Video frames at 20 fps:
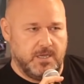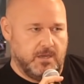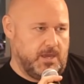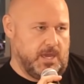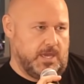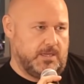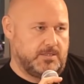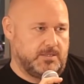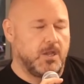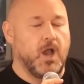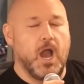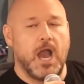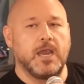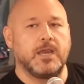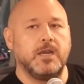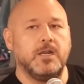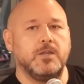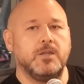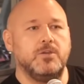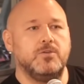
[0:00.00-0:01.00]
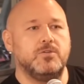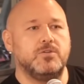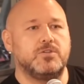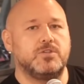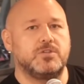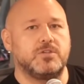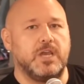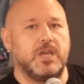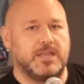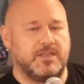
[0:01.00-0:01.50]
Okay, so I'm going to
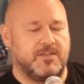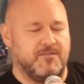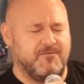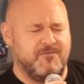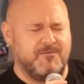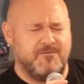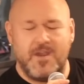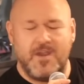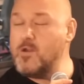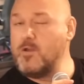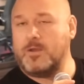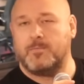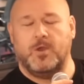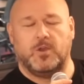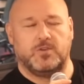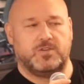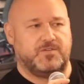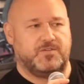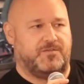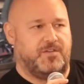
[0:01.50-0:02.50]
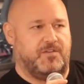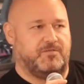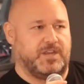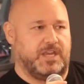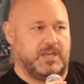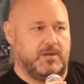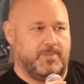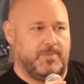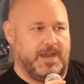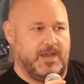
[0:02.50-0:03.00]
lose at the very most
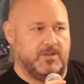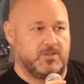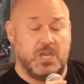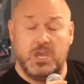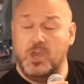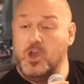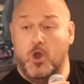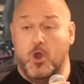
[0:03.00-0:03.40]
15 pounds